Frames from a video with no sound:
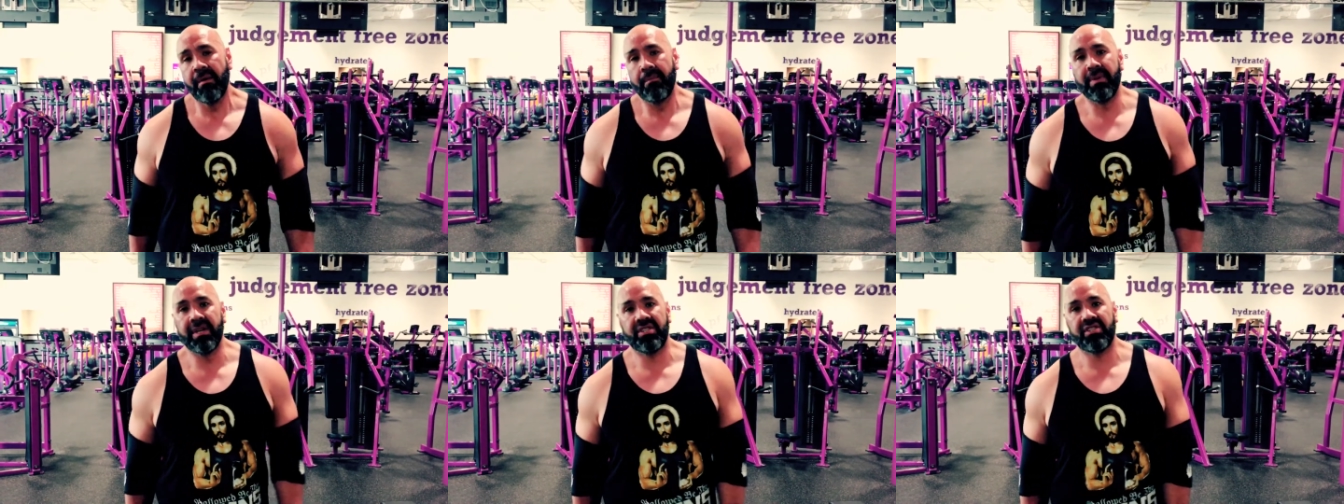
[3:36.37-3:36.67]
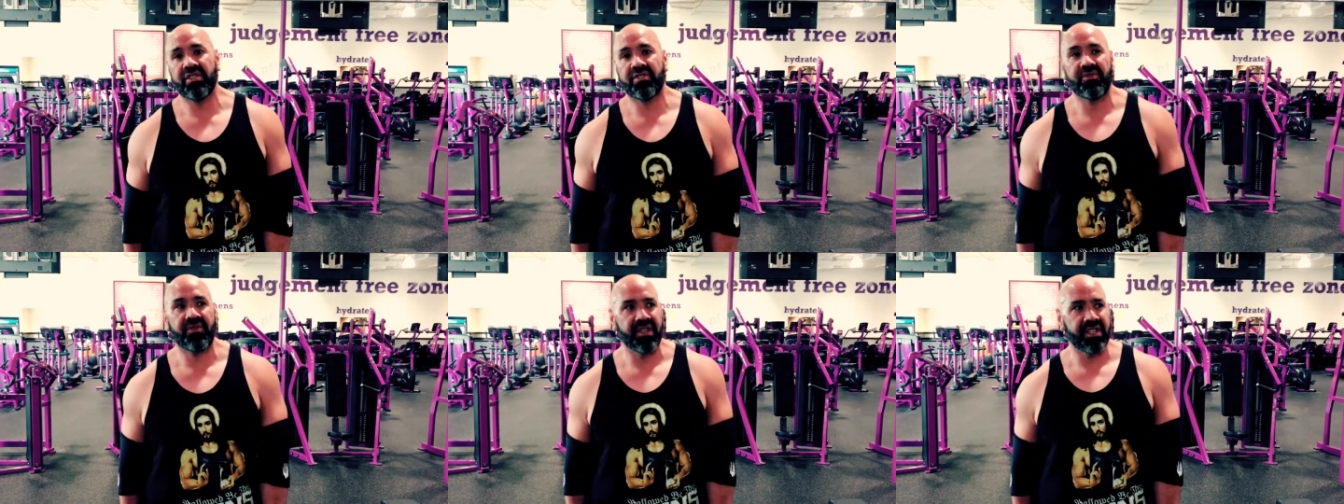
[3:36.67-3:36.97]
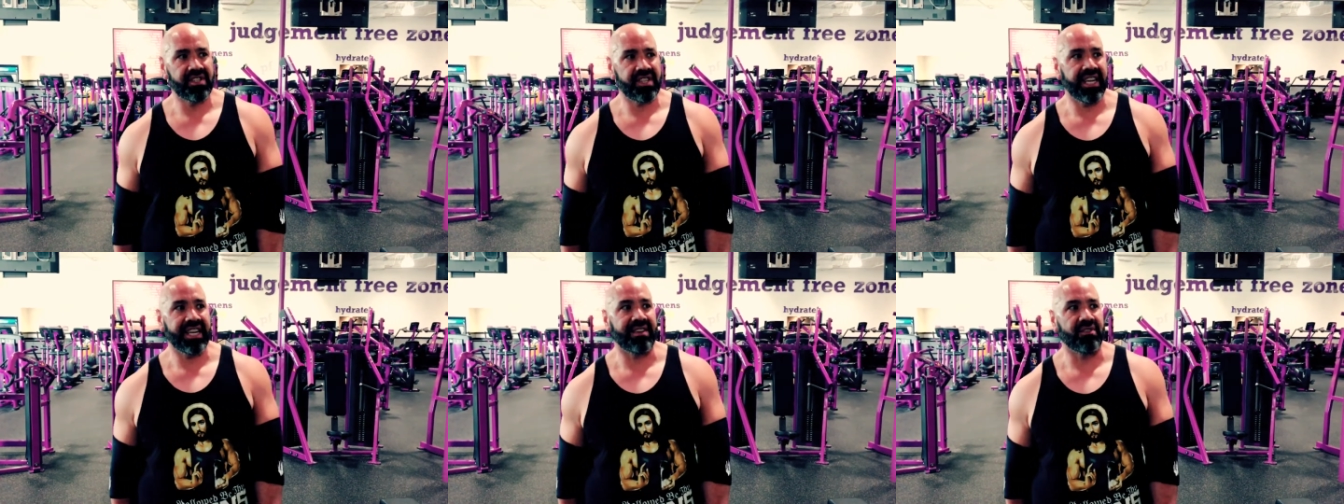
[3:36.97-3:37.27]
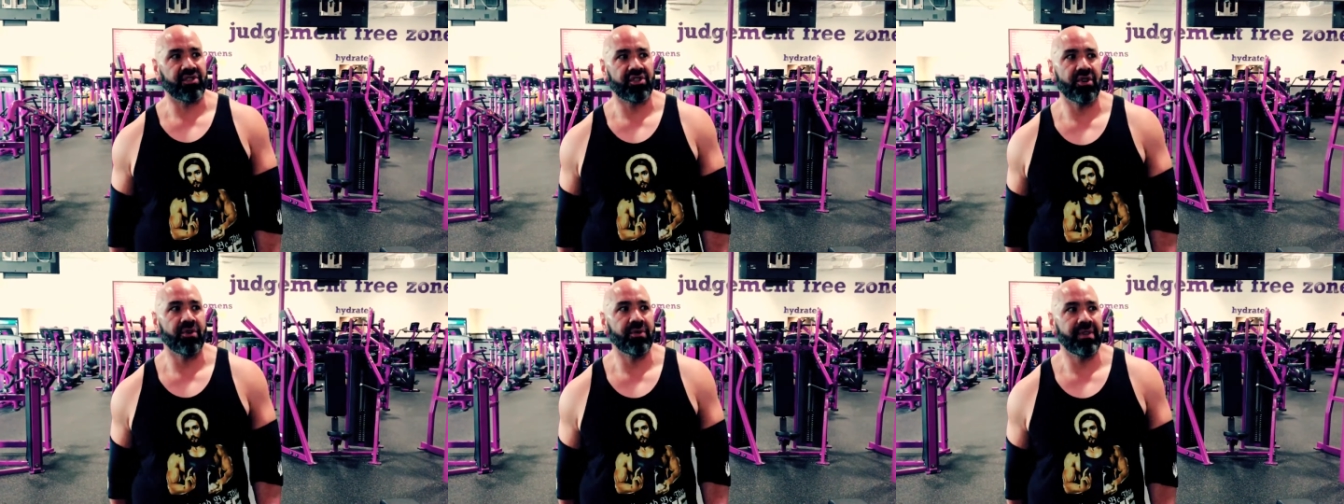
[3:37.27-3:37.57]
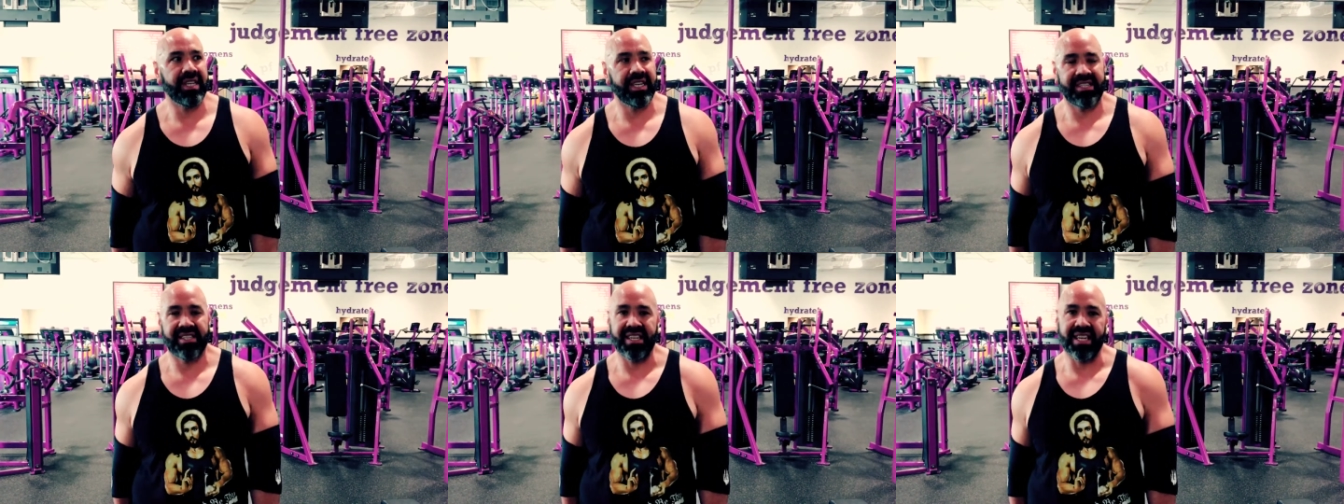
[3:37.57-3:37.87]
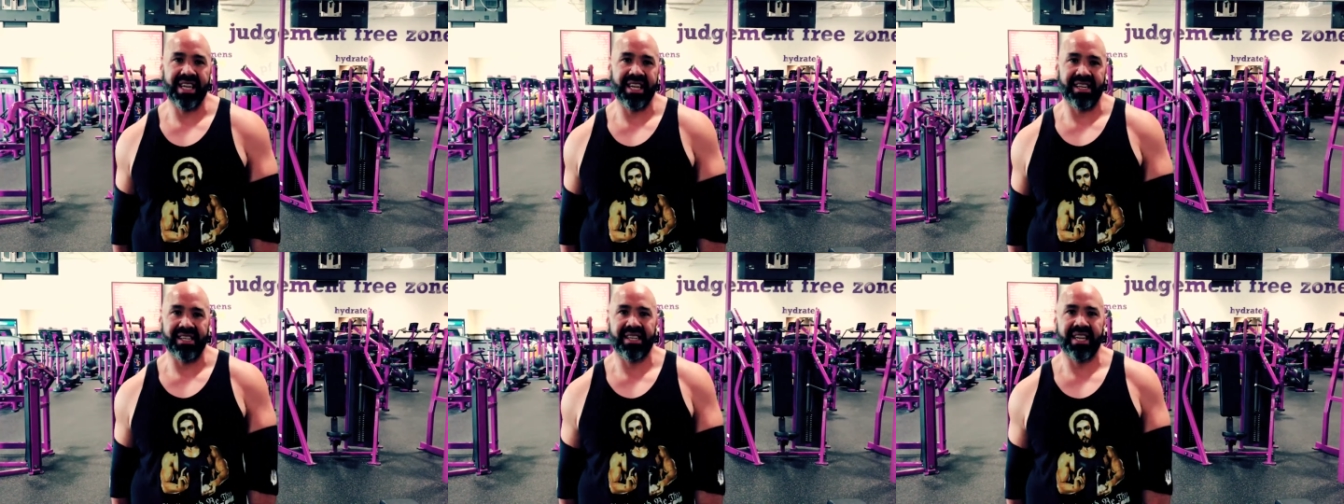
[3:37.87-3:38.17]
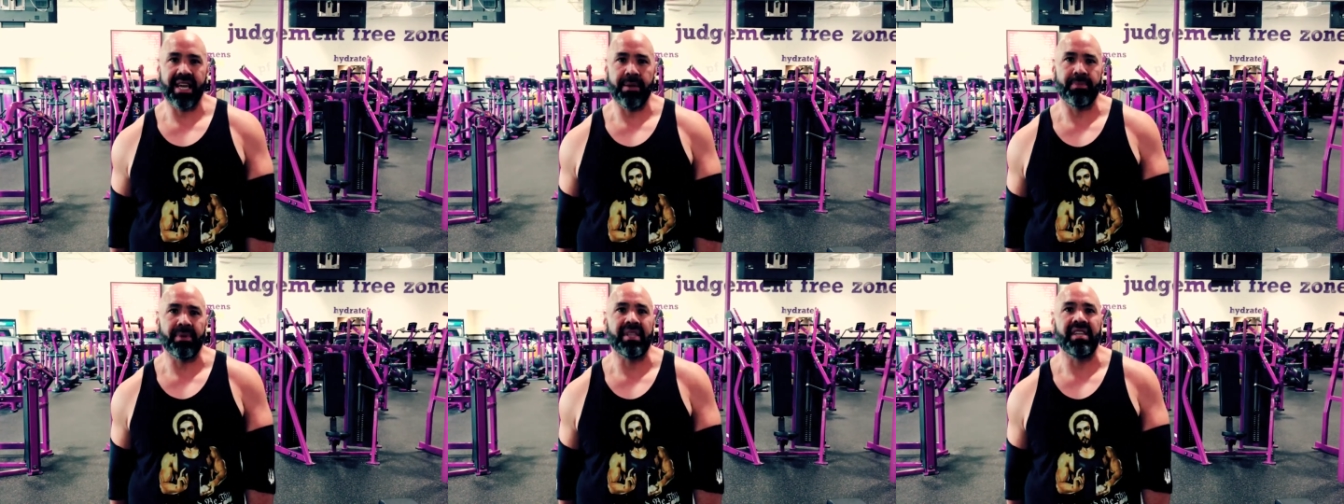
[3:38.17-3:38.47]
But just for the sake of showing this and
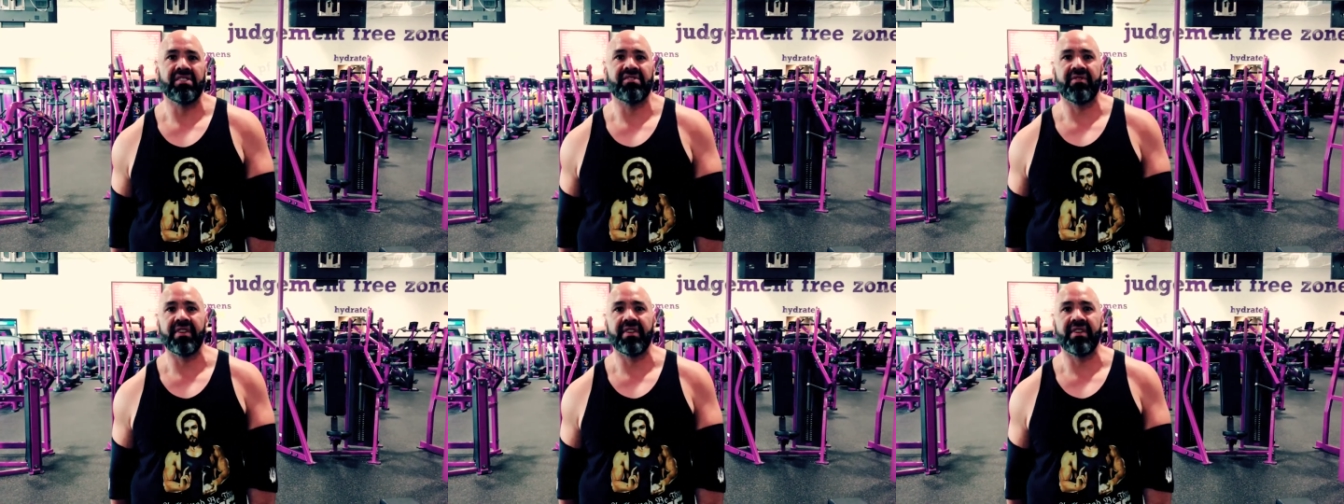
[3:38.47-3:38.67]
keeping these